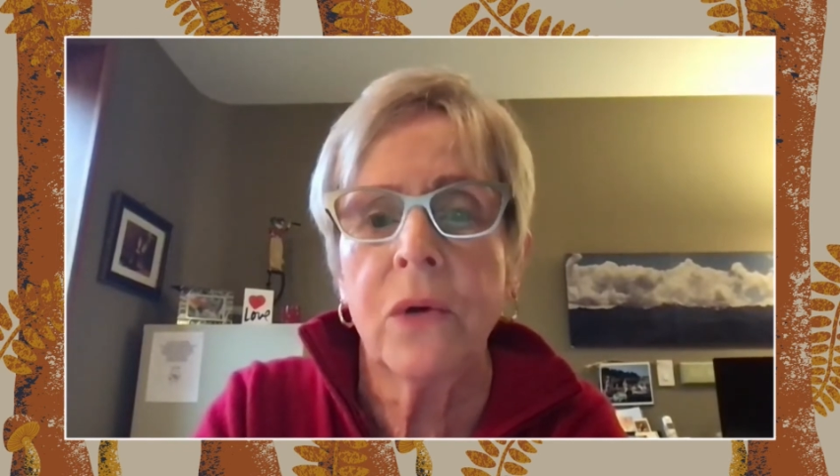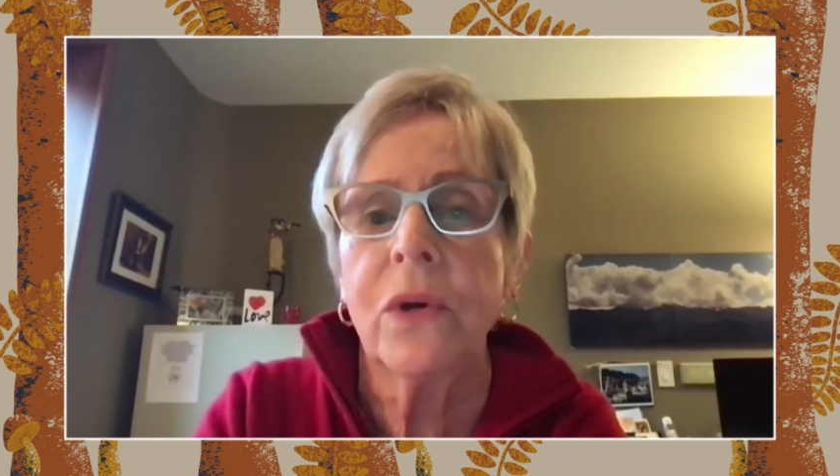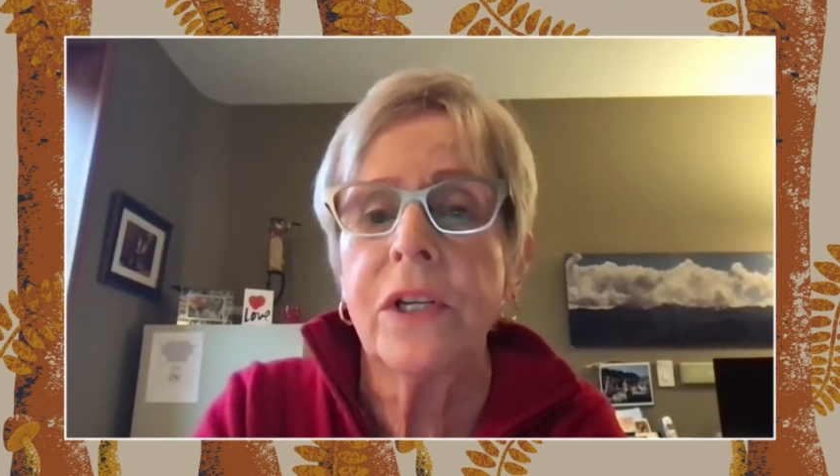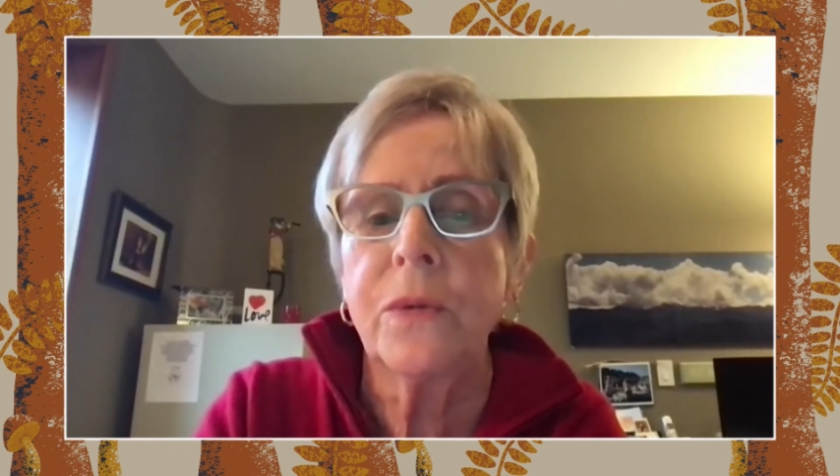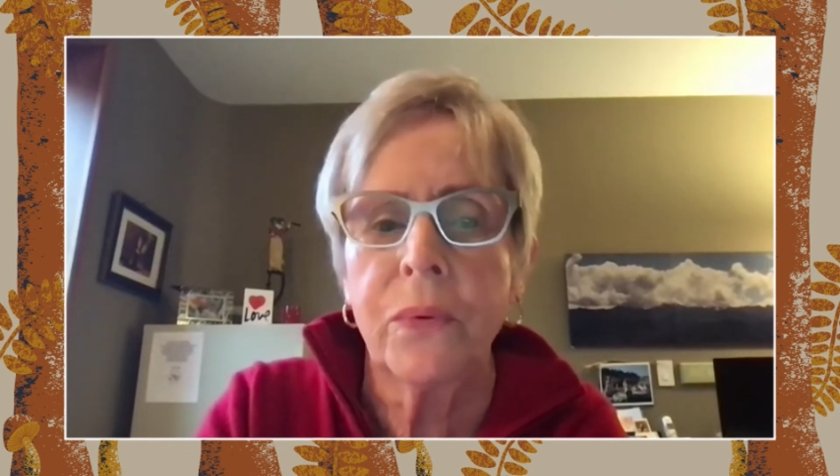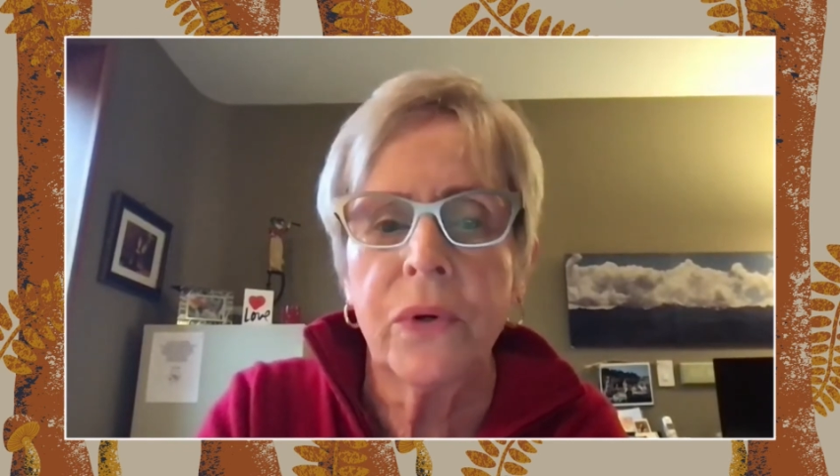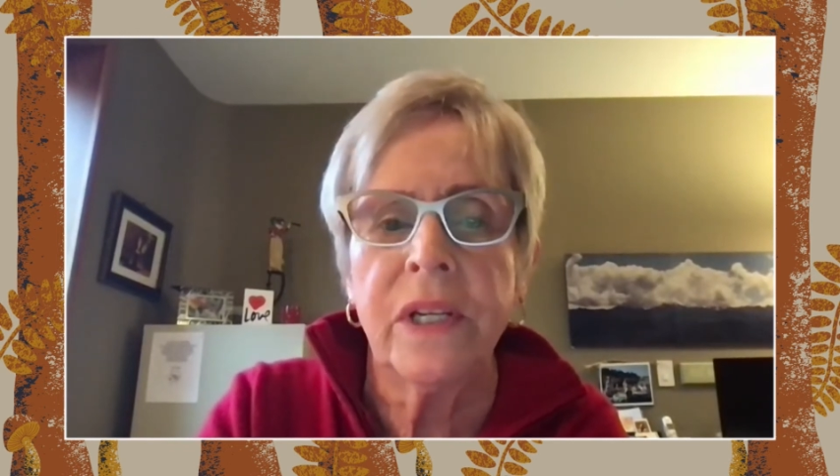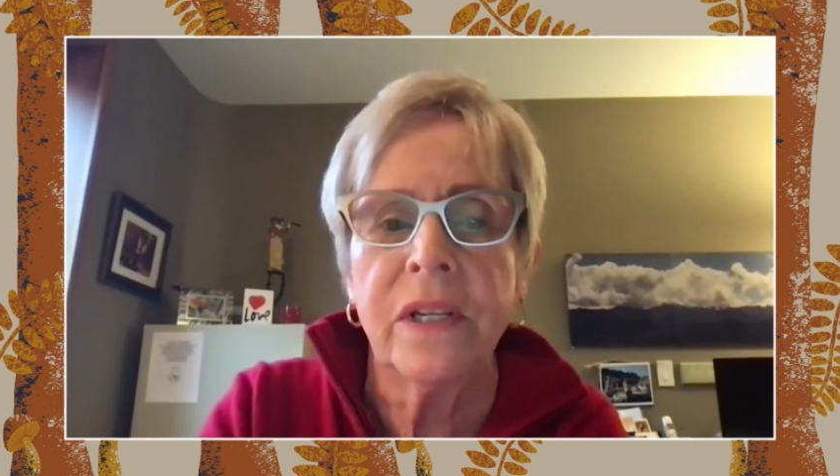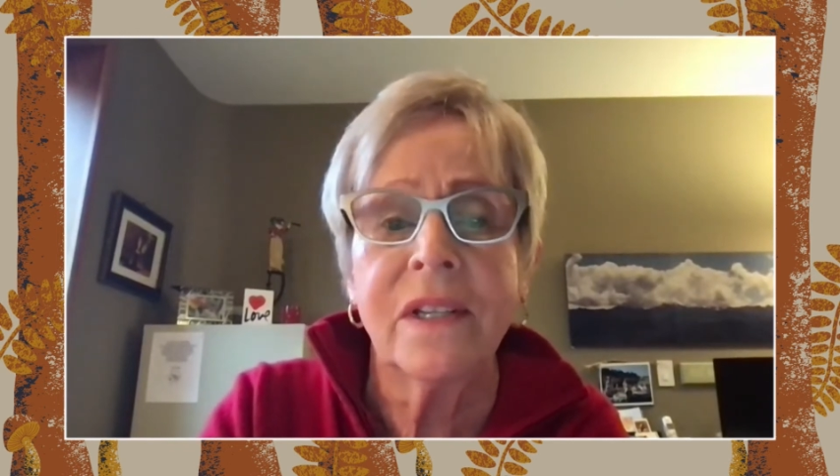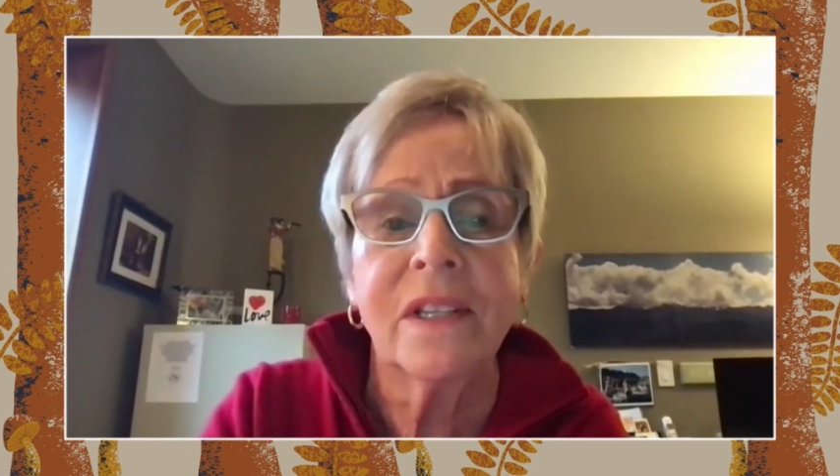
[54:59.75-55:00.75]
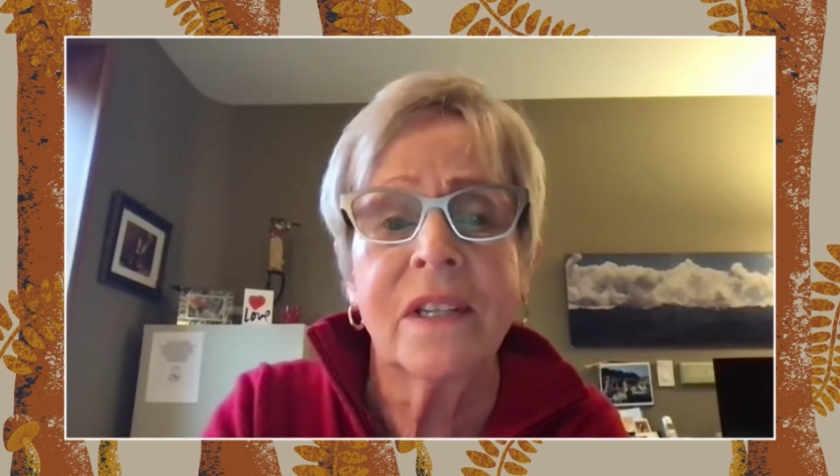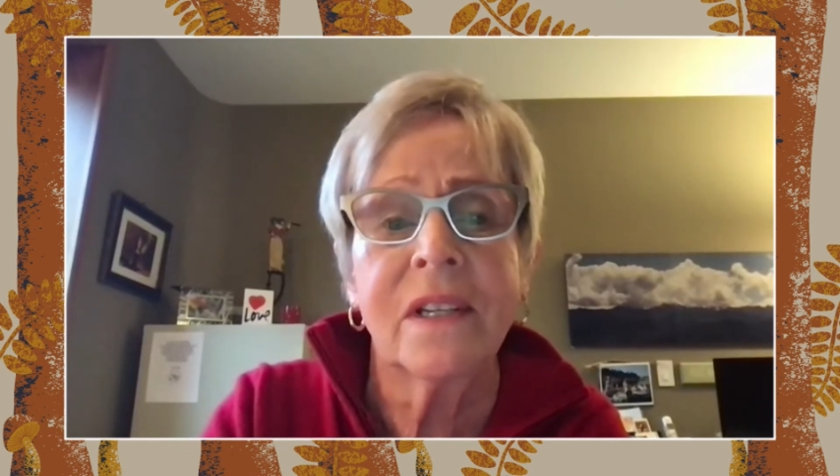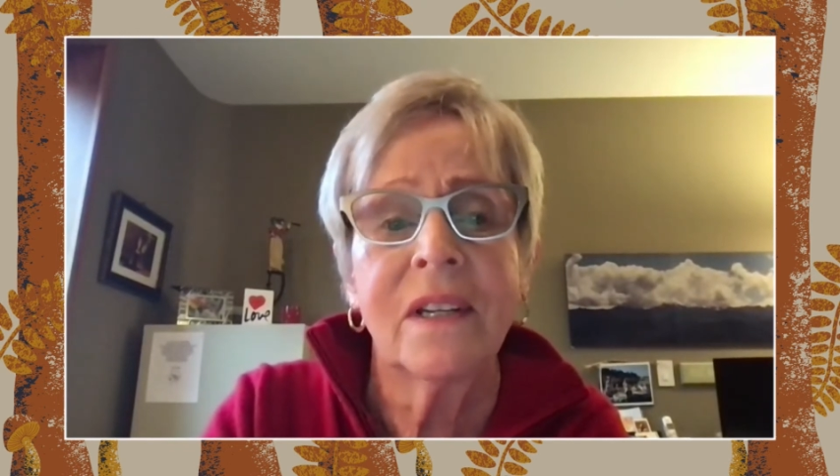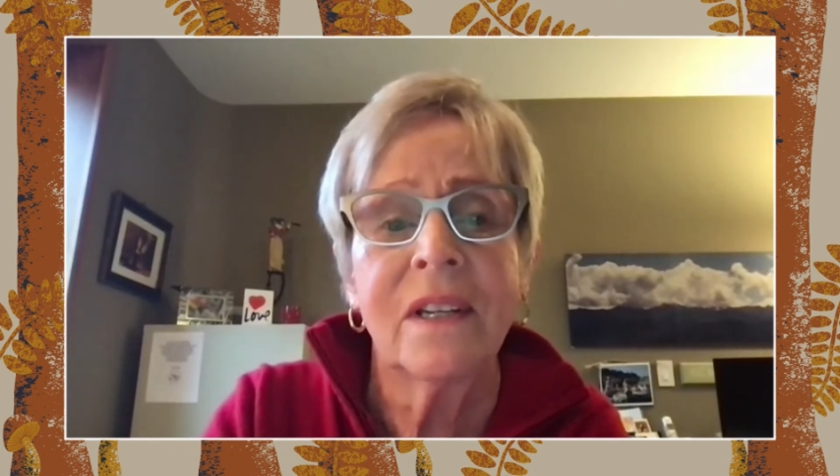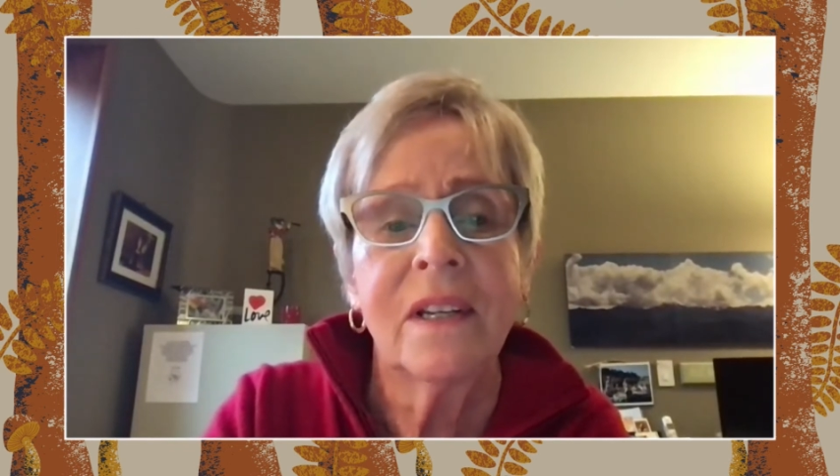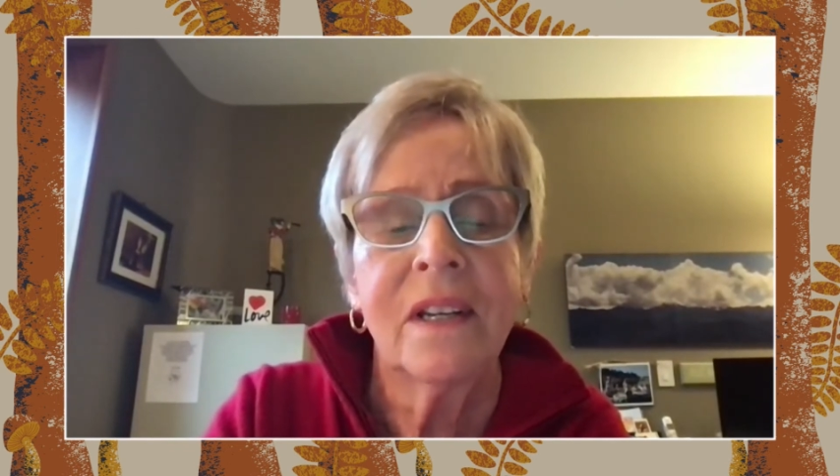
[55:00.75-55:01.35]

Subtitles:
parish priest.